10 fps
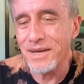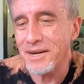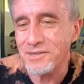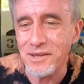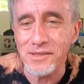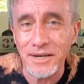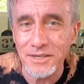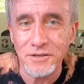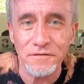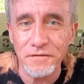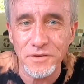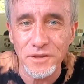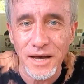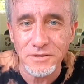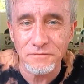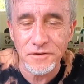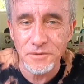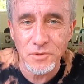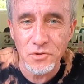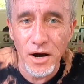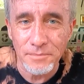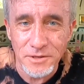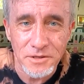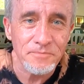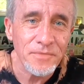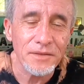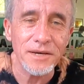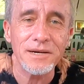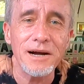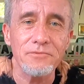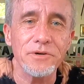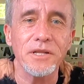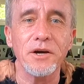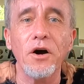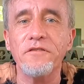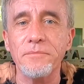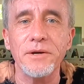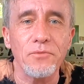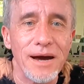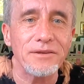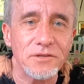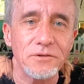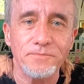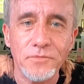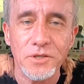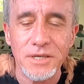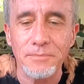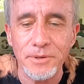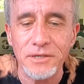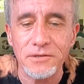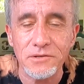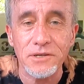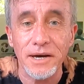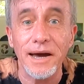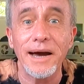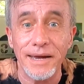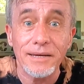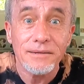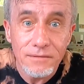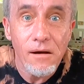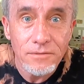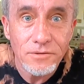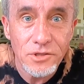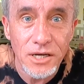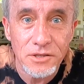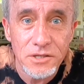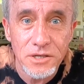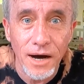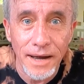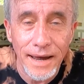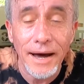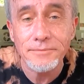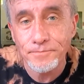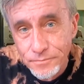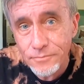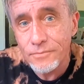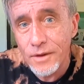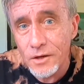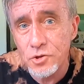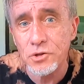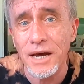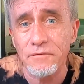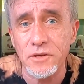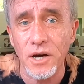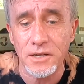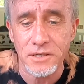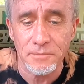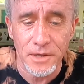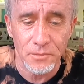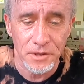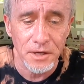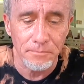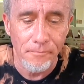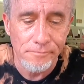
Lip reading: And until I get to 50,000 subscribers, they can't really offer me round to companies and say, hey, check this guy out. You should advertise something with him.